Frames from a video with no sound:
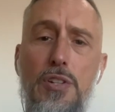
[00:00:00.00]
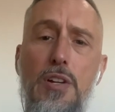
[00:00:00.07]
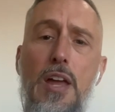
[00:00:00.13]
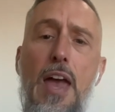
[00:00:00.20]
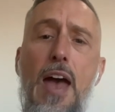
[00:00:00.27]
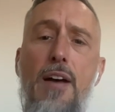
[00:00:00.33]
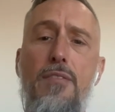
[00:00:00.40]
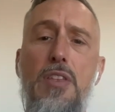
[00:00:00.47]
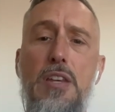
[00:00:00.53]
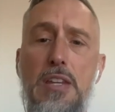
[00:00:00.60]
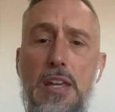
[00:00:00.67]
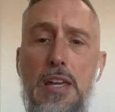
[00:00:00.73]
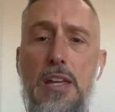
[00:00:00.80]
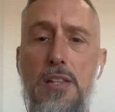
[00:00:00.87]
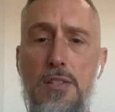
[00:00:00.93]
So it's going to have the
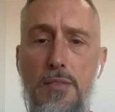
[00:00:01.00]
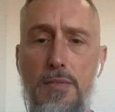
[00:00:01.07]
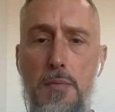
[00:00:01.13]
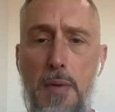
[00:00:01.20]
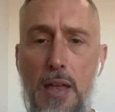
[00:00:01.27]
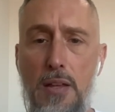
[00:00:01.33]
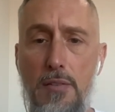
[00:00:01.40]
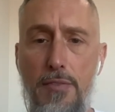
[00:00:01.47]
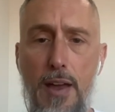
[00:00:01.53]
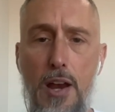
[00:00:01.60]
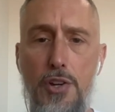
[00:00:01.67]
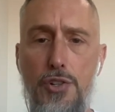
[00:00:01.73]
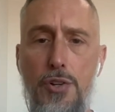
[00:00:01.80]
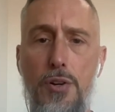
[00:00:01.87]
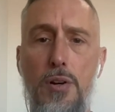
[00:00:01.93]
needs of the
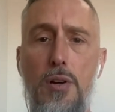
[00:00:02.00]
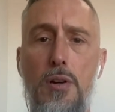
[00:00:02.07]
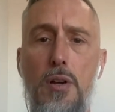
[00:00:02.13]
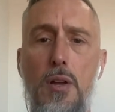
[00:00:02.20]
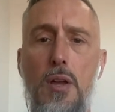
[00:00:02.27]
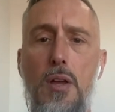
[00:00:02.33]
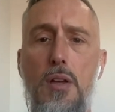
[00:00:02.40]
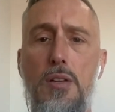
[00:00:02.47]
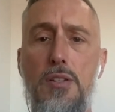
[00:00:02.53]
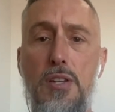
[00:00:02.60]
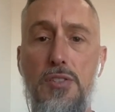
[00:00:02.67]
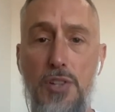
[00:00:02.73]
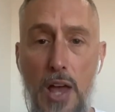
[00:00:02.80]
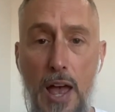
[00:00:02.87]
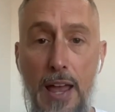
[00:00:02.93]
manufacturer
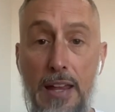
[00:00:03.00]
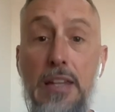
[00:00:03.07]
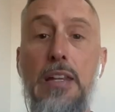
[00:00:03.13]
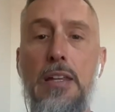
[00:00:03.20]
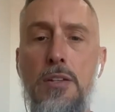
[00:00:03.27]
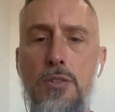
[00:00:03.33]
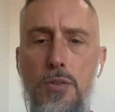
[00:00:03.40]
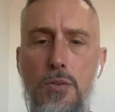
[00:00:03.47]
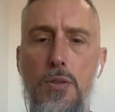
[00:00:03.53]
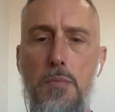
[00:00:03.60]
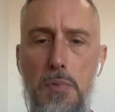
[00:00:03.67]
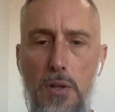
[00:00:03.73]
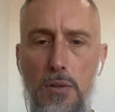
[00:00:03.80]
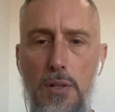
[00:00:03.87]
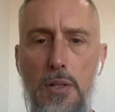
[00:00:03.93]
designed into
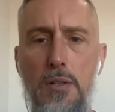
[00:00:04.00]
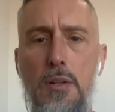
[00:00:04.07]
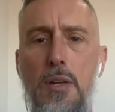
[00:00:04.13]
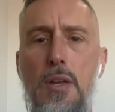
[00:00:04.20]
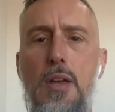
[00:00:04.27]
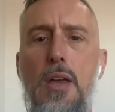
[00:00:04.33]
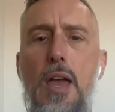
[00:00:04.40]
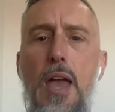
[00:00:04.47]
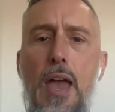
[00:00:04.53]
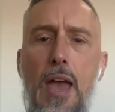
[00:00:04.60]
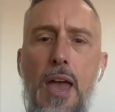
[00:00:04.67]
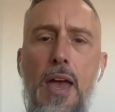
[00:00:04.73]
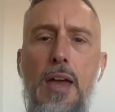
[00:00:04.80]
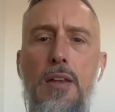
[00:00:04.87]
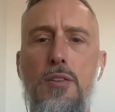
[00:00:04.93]
the building
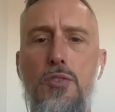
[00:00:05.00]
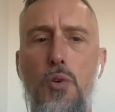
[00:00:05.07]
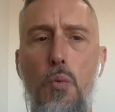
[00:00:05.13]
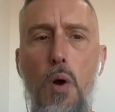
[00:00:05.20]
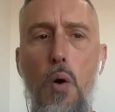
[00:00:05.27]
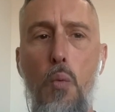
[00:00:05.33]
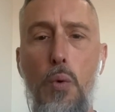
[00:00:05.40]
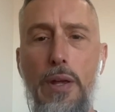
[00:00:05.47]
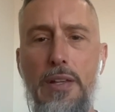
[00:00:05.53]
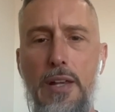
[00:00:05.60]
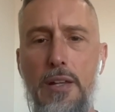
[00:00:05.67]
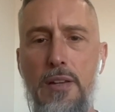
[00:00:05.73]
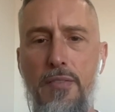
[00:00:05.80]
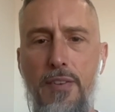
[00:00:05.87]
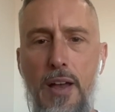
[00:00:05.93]
and so what we
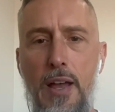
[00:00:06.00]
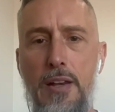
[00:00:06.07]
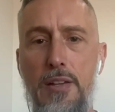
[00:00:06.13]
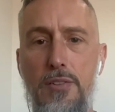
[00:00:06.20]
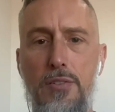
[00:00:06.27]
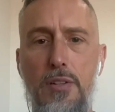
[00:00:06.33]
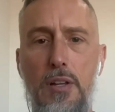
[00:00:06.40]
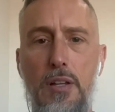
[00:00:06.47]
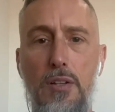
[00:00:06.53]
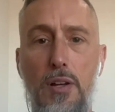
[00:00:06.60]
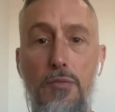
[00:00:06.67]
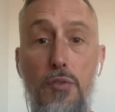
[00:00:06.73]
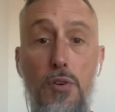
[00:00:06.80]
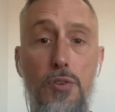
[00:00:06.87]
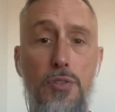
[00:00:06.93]
tend to find is uh,
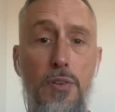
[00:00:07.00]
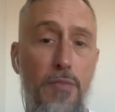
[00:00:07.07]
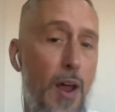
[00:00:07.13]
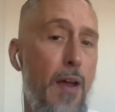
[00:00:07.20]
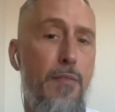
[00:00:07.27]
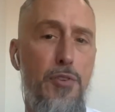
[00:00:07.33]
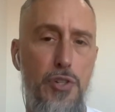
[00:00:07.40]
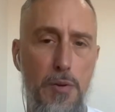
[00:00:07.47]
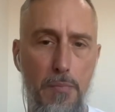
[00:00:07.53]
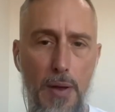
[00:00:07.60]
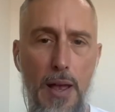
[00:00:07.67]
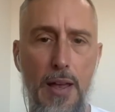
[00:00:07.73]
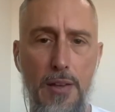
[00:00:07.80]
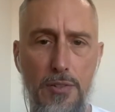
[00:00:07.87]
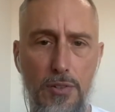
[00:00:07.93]
look for survivorship
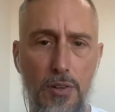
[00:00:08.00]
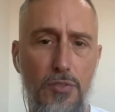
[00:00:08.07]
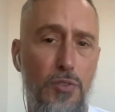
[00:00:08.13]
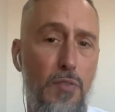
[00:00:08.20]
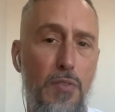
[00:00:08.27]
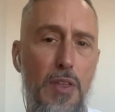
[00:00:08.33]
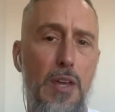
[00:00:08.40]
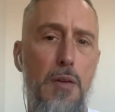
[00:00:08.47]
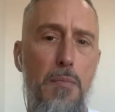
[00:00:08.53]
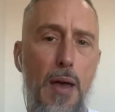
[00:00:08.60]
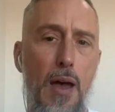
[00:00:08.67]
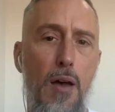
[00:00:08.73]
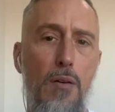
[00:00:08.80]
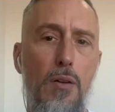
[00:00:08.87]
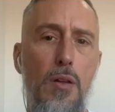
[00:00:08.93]
bias because you think
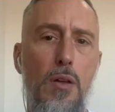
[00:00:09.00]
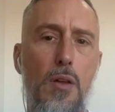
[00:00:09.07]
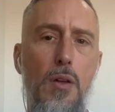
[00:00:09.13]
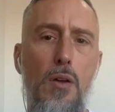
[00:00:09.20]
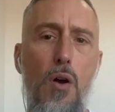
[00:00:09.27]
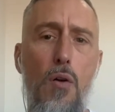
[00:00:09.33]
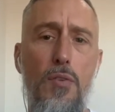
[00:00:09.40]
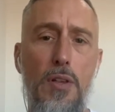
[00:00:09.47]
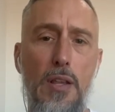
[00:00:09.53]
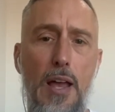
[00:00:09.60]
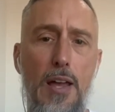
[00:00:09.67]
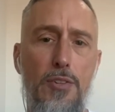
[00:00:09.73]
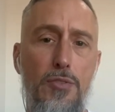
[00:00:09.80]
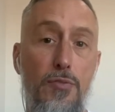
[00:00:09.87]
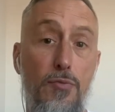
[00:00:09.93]
about over the
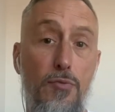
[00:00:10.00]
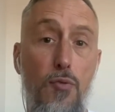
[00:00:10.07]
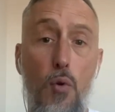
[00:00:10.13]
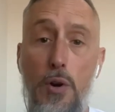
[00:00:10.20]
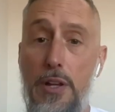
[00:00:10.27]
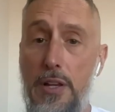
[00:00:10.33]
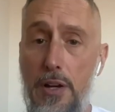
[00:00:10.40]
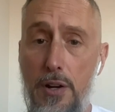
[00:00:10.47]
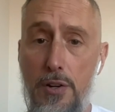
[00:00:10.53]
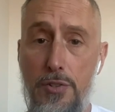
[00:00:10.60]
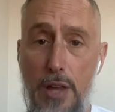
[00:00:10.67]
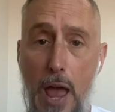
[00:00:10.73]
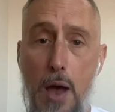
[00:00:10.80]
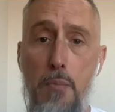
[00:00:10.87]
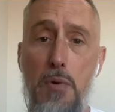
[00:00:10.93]
last 40
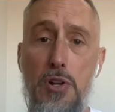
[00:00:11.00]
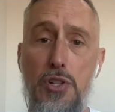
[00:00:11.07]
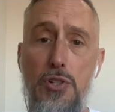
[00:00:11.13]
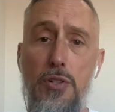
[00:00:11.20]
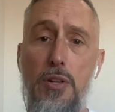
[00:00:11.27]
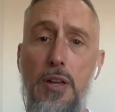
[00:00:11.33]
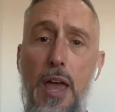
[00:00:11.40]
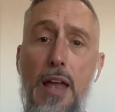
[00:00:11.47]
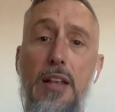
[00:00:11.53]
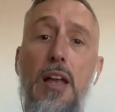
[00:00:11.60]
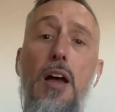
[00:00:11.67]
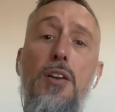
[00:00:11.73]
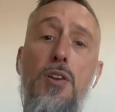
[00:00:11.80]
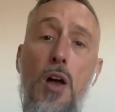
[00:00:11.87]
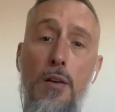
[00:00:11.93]
years how much
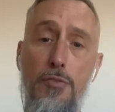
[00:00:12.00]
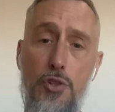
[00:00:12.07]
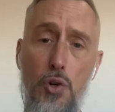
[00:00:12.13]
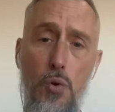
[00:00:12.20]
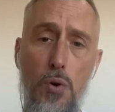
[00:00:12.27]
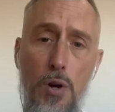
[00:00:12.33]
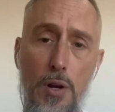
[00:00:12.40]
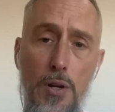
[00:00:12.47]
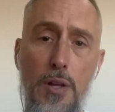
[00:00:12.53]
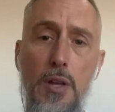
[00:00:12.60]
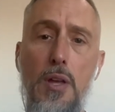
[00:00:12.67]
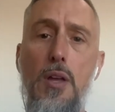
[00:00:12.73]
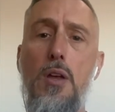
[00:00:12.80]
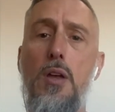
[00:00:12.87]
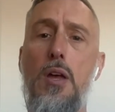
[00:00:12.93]
had gotten offshored.
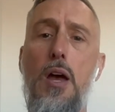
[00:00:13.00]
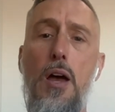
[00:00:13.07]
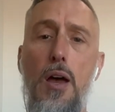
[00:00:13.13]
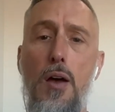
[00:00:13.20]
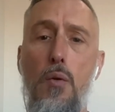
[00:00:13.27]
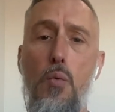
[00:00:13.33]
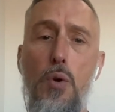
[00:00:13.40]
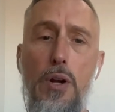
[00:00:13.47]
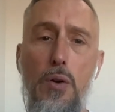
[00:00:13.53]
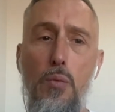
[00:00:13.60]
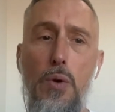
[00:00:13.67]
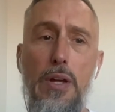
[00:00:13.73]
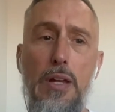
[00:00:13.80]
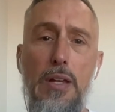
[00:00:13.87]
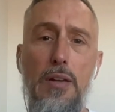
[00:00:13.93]
Uh,
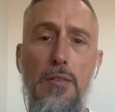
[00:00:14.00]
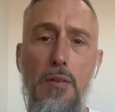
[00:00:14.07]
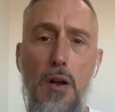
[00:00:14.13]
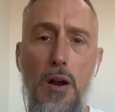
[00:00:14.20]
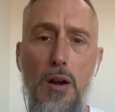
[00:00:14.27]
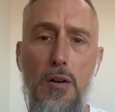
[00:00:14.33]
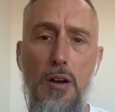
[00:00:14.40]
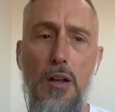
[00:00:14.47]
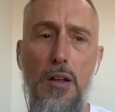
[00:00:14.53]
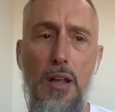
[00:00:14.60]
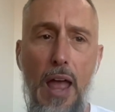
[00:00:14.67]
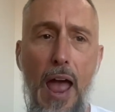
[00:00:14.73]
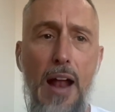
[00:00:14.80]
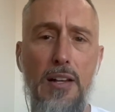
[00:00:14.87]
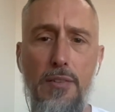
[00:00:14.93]
we are uh,
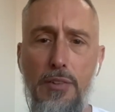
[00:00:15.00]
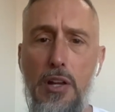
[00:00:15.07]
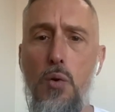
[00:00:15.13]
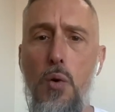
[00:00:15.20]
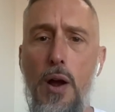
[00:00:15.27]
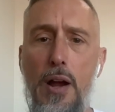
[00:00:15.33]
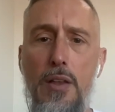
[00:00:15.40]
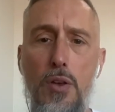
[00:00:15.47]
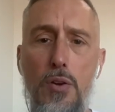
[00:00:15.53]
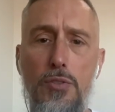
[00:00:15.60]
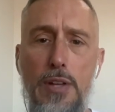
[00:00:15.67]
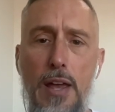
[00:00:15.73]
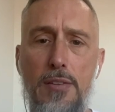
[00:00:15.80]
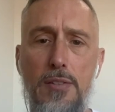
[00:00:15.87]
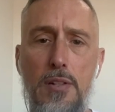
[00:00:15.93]
actively acquiring
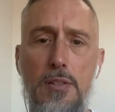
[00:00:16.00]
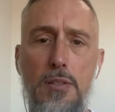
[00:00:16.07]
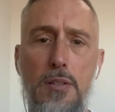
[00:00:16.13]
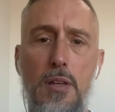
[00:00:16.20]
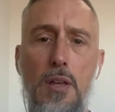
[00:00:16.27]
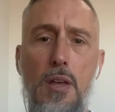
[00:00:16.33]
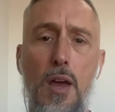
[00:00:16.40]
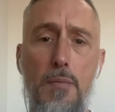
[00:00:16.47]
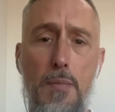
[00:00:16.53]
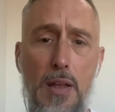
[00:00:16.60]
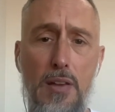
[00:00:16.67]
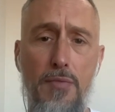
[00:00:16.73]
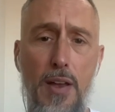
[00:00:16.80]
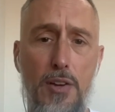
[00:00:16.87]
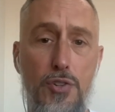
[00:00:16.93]
those assets uh,
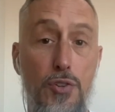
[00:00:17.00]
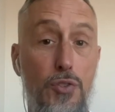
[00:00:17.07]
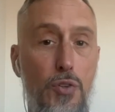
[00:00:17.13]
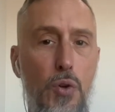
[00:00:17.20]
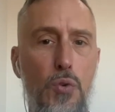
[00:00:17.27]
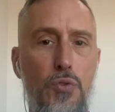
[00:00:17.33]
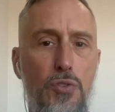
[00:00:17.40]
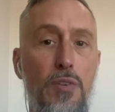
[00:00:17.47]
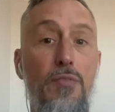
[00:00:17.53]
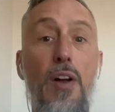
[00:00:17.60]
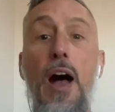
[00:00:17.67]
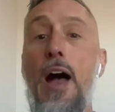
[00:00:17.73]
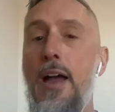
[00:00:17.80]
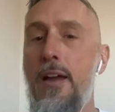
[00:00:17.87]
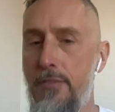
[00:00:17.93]
manufacturers who
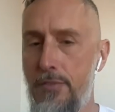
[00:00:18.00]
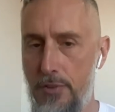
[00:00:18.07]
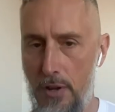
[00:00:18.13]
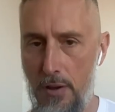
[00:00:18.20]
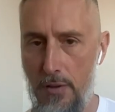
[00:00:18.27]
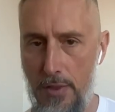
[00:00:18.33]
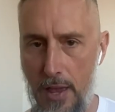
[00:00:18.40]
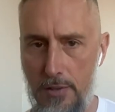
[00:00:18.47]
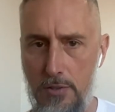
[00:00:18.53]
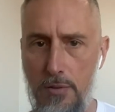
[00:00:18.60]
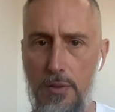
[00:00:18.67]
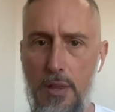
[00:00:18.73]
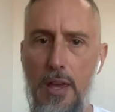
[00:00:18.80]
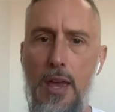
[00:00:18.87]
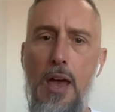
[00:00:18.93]
survived all that.
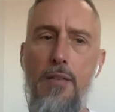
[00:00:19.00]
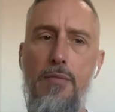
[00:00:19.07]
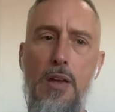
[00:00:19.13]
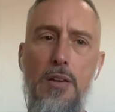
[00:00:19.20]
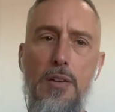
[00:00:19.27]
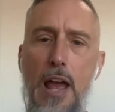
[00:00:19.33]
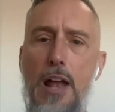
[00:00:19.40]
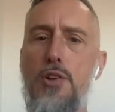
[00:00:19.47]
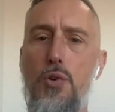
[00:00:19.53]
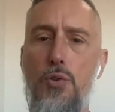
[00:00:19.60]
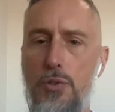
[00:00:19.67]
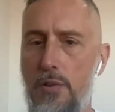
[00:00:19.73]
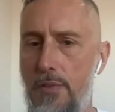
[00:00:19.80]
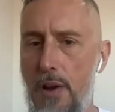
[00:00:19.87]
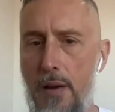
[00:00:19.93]
So they have a
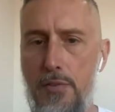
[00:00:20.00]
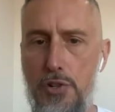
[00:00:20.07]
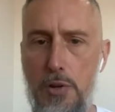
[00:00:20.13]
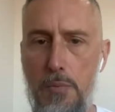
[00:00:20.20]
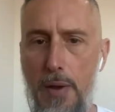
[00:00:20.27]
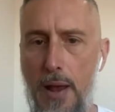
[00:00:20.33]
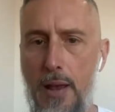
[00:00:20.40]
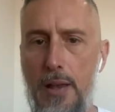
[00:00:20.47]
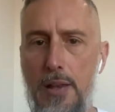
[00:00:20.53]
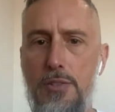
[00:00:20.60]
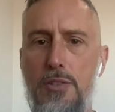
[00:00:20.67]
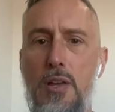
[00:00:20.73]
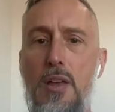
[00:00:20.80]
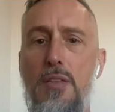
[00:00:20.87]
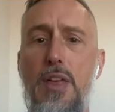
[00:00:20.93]
natural survivorship
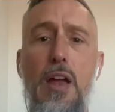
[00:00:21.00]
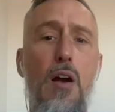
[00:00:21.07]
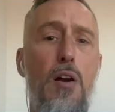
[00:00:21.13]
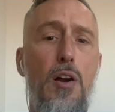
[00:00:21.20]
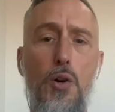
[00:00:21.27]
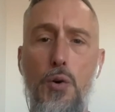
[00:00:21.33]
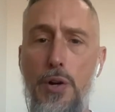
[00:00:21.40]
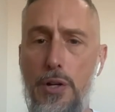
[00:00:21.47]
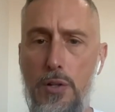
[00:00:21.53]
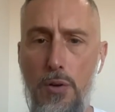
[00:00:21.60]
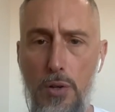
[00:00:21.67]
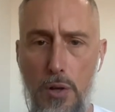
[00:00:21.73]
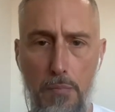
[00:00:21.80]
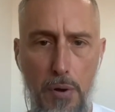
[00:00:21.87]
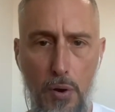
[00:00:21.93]
bias. They are
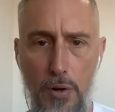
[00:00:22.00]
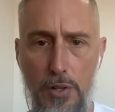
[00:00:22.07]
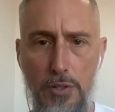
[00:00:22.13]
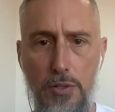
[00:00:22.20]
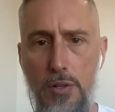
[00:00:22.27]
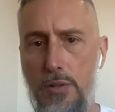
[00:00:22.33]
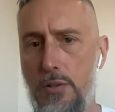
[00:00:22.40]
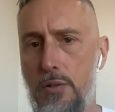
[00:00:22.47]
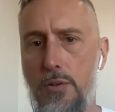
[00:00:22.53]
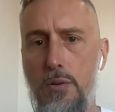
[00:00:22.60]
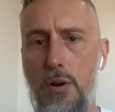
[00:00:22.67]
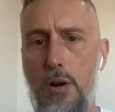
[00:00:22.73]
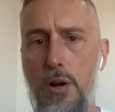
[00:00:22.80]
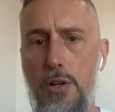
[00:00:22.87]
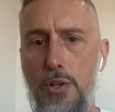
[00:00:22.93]
critical components
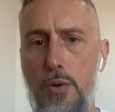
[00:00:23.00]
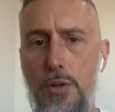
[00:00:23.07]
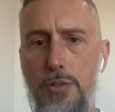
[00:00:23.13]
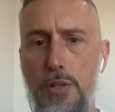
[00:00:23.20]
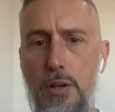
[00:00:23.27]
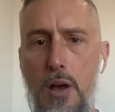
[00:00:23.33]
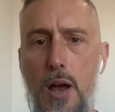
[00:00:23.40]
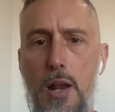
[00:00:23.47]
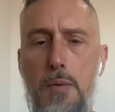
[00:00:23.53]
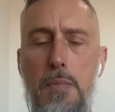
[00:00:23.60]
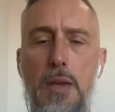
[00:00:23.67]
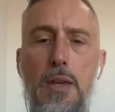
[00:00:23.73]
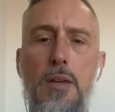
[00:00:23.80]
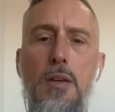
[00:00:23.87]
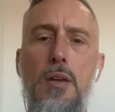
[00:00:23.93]
to our U.S.
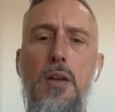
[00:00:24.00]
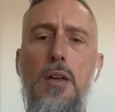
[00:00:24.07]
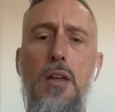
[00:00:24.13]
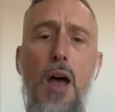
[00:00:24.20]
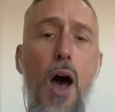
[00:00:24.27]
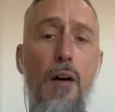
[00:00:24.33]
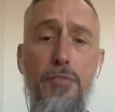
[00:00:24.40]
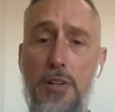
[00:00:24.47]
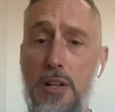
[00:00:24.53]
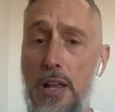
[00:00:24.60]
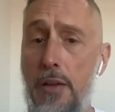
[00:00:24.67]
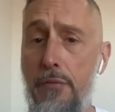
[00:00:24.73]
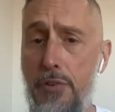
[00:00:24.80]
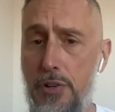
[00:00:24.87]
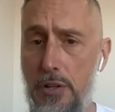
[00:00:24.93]
economy,
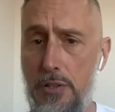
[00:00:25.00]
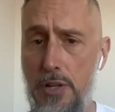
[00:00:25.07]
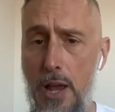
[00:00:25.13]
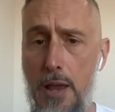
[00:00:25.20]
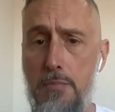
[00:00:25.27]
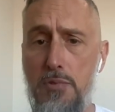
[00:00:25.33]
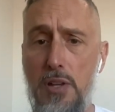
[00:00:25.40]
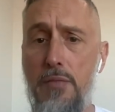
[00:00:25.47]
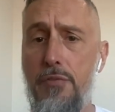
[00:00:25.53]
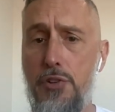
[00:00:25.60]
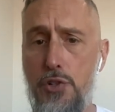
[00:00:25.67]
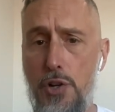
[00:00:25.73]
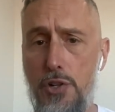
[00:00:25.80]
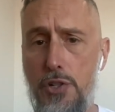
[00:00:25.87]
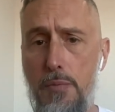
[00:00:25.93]
often inf- times
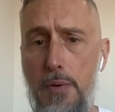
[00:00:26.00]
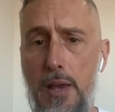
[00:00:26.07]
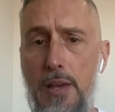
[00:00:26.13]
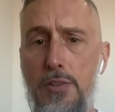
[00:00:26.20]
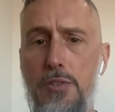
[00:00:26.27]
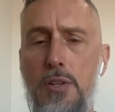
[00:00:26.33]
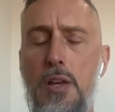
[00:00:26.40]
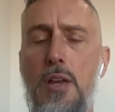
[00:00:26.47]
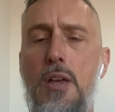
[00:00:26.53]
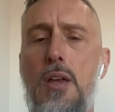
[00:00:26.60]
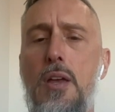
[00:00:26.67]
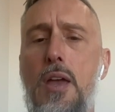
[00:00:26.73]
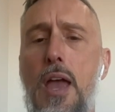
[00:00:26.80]
infrastructure based.